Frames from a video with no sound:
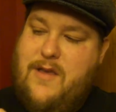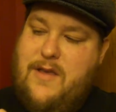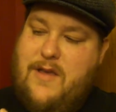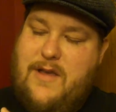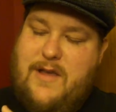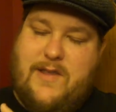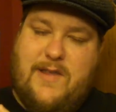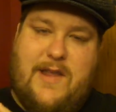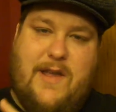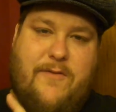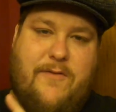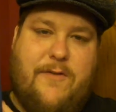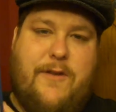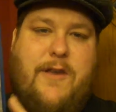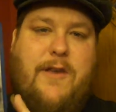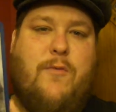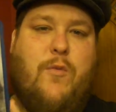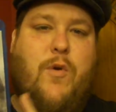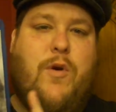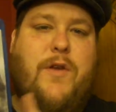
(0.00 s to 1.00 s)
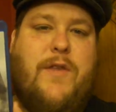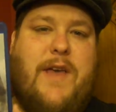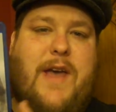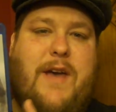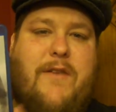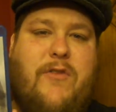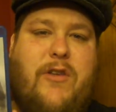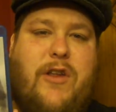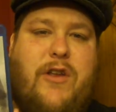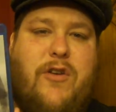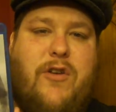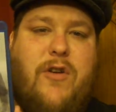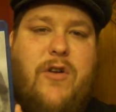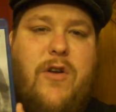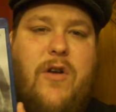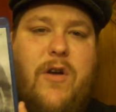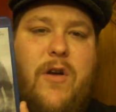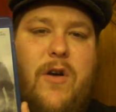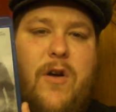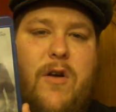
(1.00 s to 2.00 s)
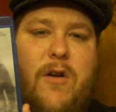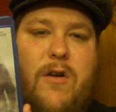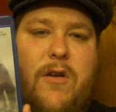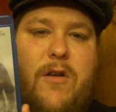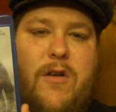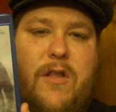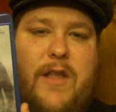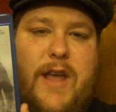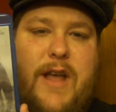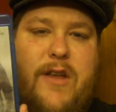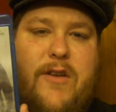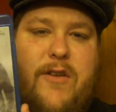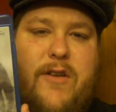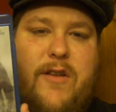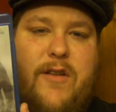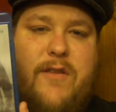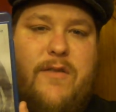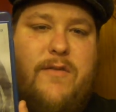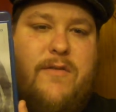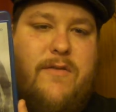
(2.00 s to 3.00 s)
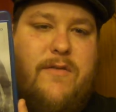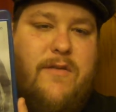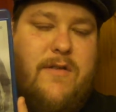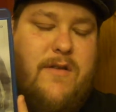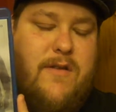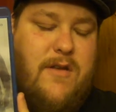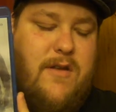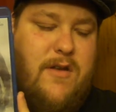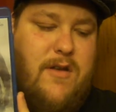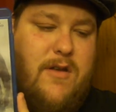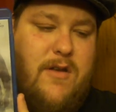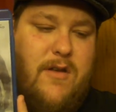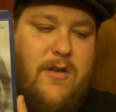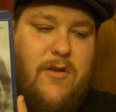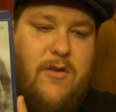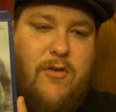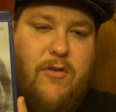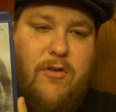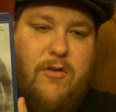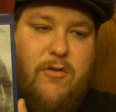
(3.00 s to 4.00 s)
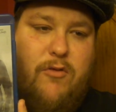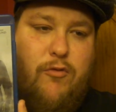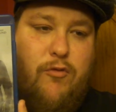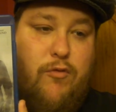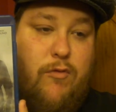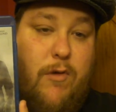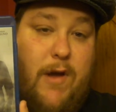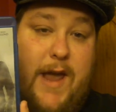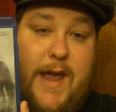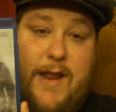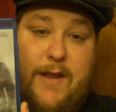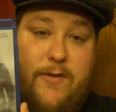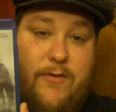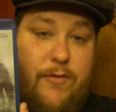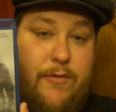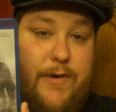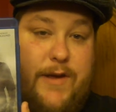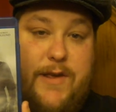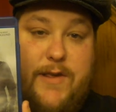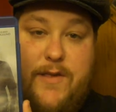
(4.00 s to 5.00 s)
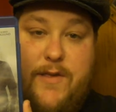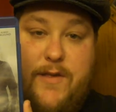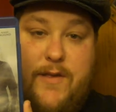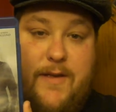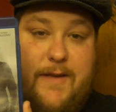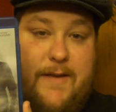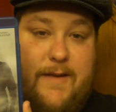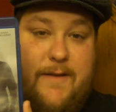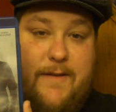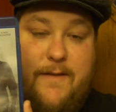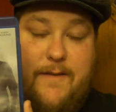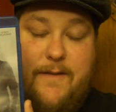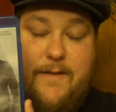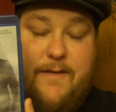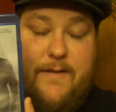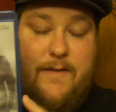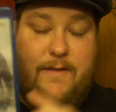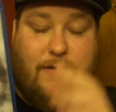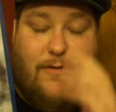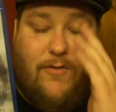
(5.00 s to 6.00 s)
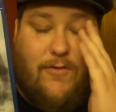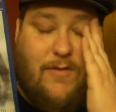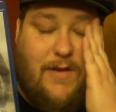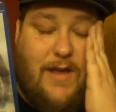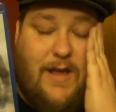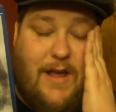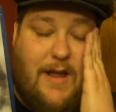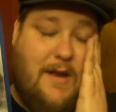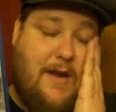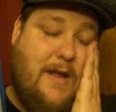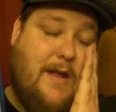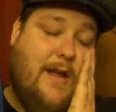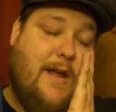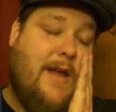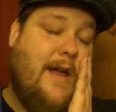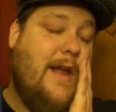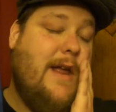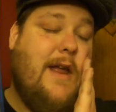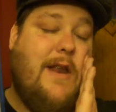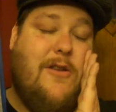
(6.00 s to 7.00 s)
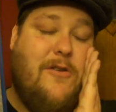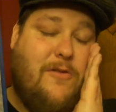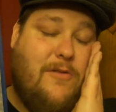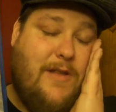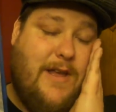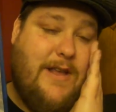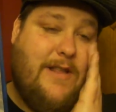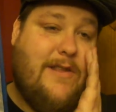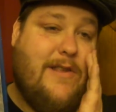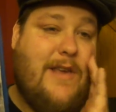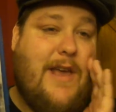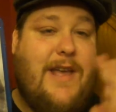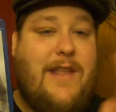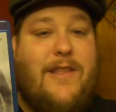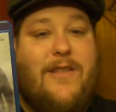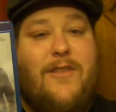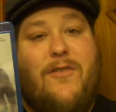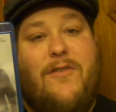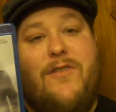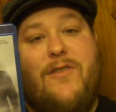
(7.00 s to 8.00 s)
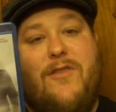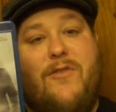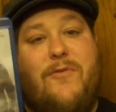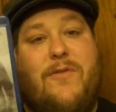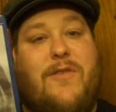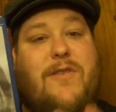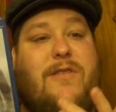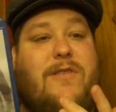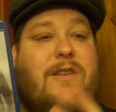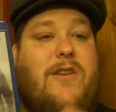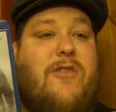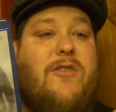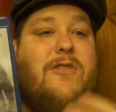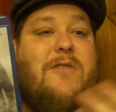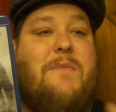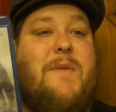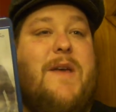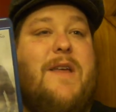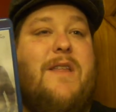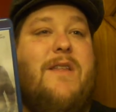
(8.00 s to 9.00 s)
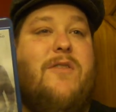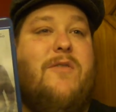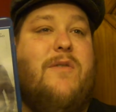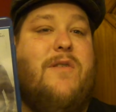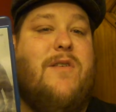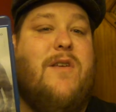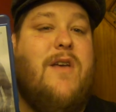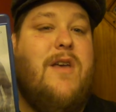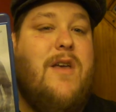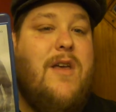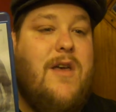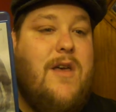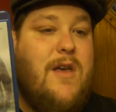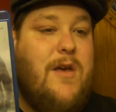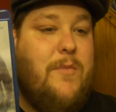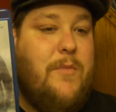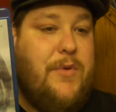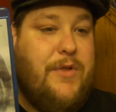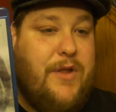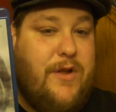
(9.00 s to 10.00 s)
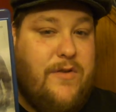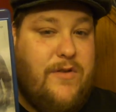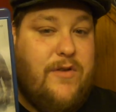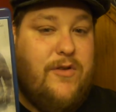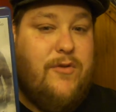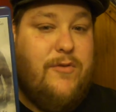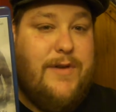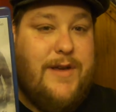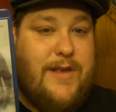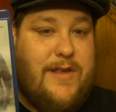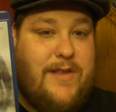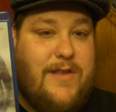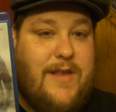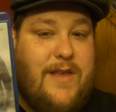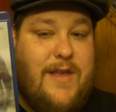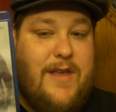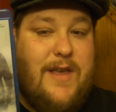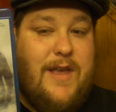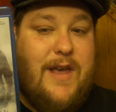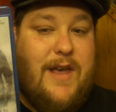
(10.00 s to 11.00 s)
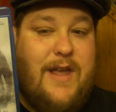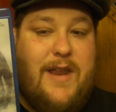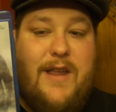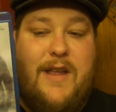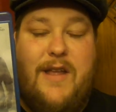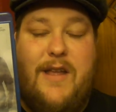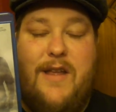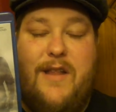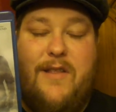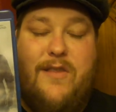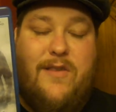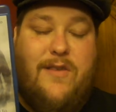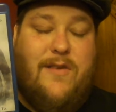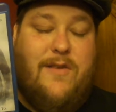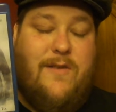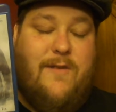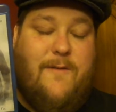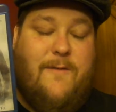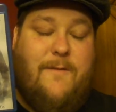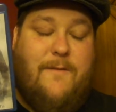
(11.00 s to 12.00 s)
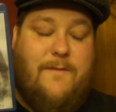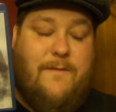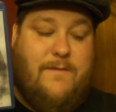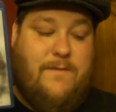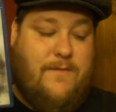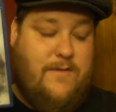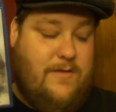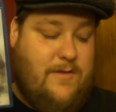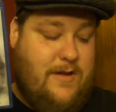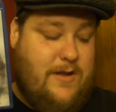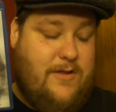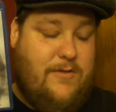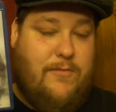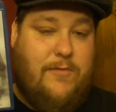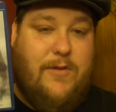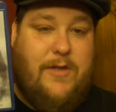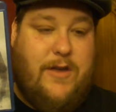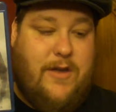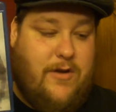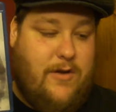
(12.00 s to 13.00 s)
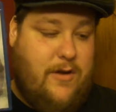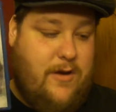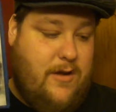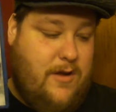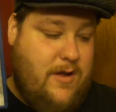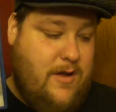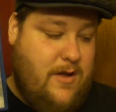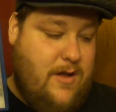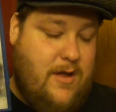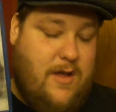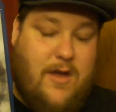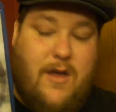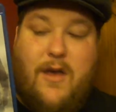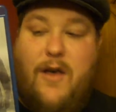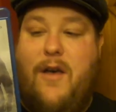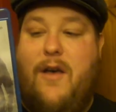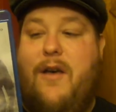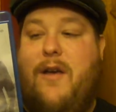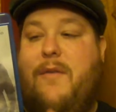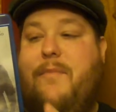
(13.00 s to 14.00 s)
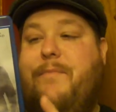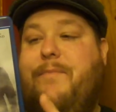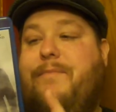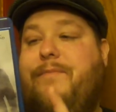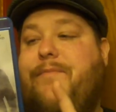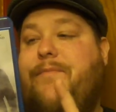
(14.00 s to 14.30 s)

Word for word: It's definitely worth having in your horror collection. Great twist. Twi I, I don't like saying that there is a twist because then you're expecting a twist. But there's a twist, and it, it's it's really good. Um,